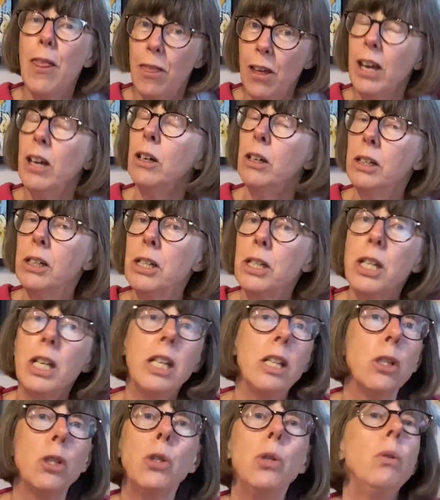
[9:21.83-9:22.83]
they are going to
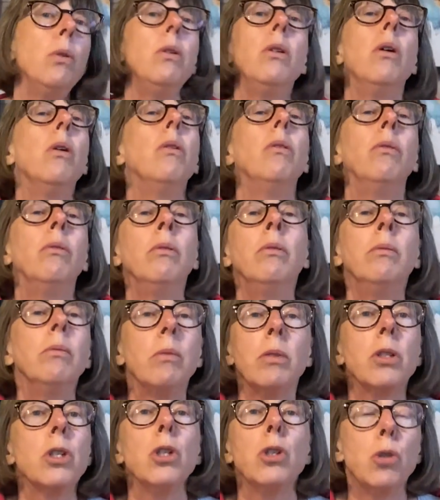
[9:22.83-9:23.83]
take too long
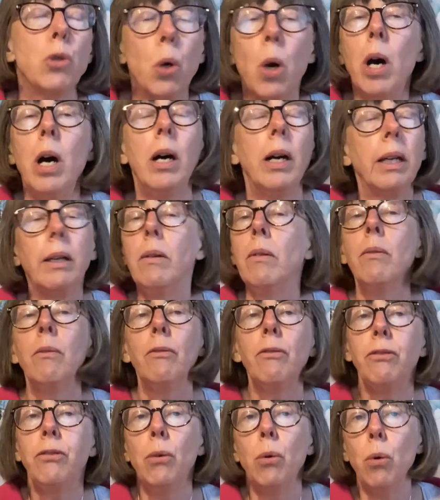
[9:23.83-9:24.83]
to dry
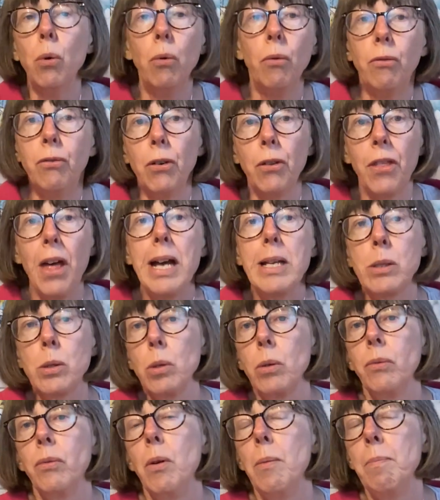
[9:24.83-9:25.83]
for that
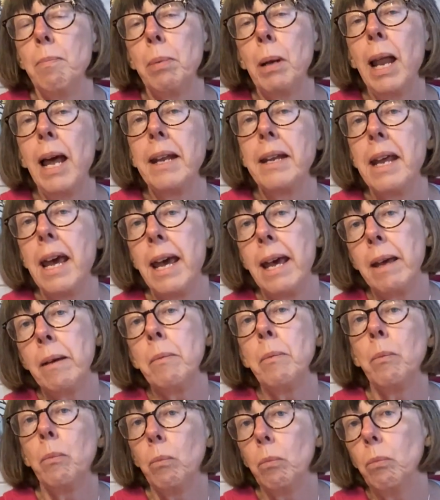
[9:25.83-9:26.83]
sort of on plein air
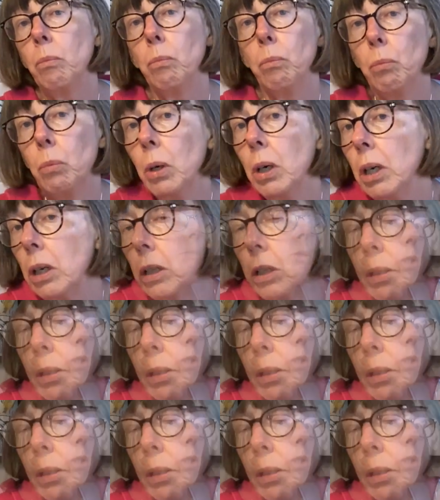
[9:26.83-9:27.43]
work.